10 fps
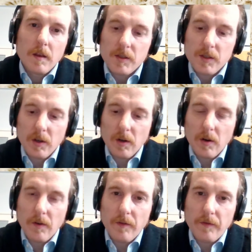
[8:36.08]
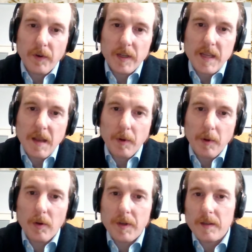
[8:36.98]
So, for
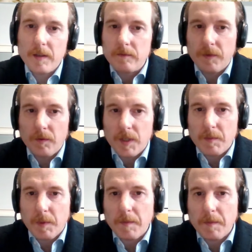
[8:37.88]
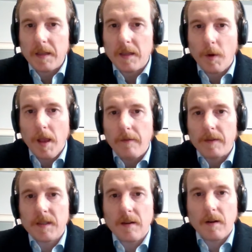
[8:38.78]
example, looking from this perspective, we have
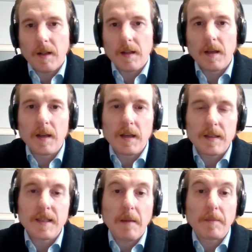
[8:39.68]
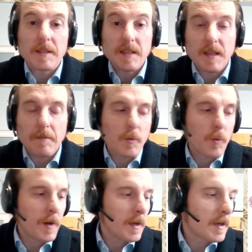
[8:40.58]
several subsystems.
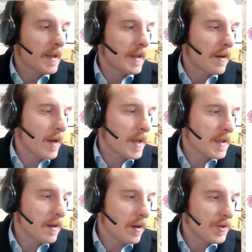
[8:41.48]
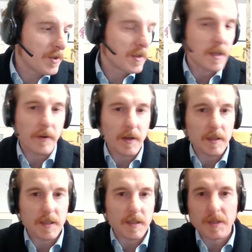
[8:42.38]
We categorize technology in several
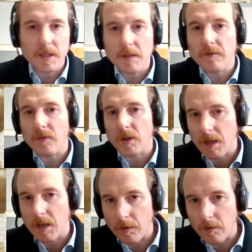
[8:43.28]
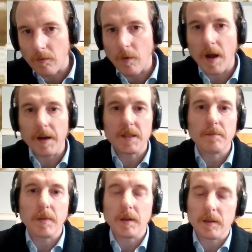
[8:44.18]
subsystems. For example, one is
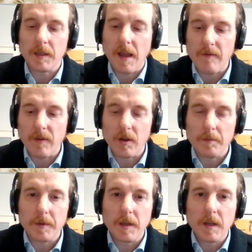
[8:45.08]
building envelope.